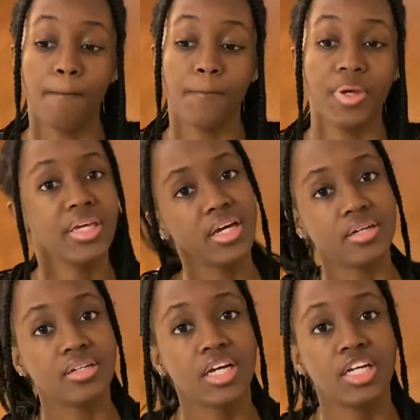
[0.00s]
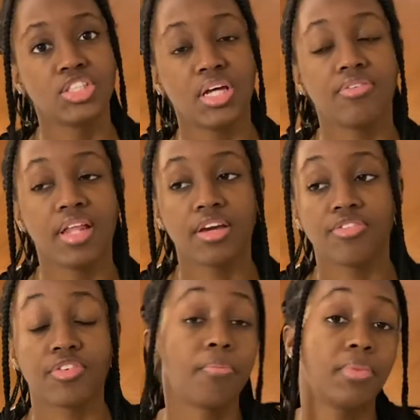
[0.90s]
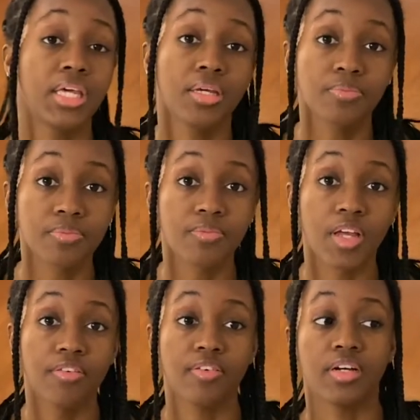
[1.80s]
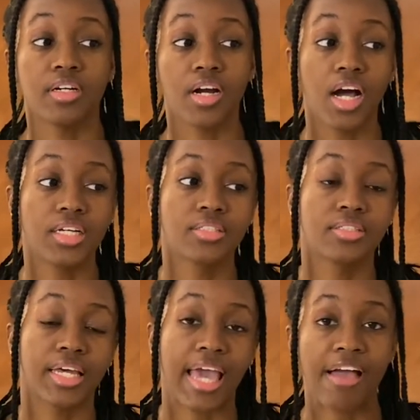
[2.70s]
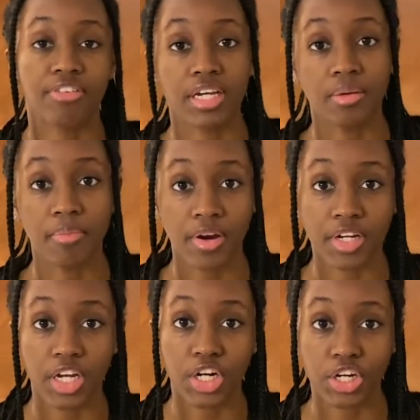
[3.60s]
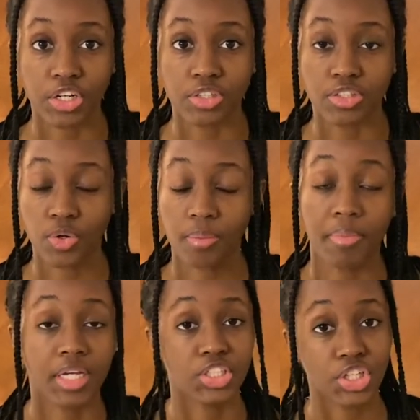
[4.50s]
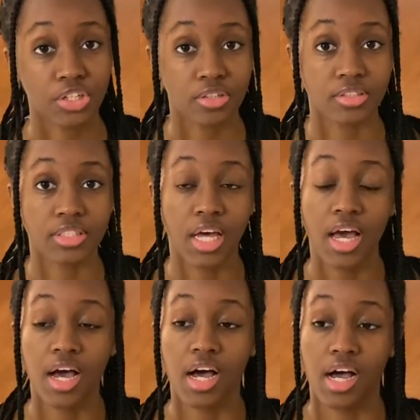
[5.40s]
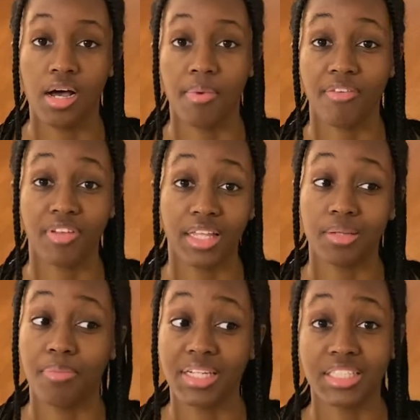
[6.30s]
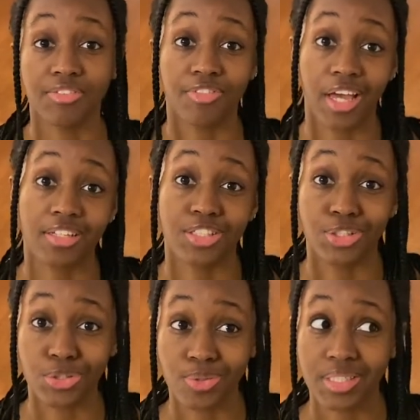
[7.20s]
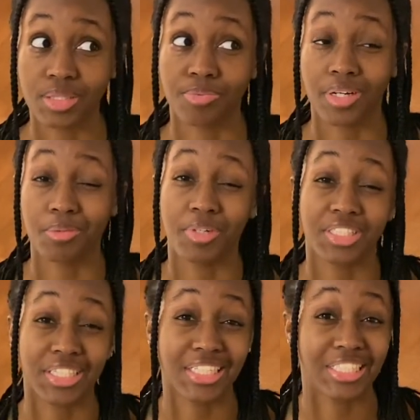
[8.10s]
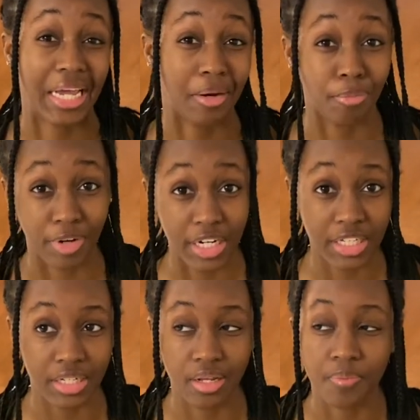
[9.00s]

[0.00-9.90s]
But yeah, so I feel like for me, for us like African American girls or mixed girls, I feel like the best thing for y'all to do is pretty much to get your hair braided.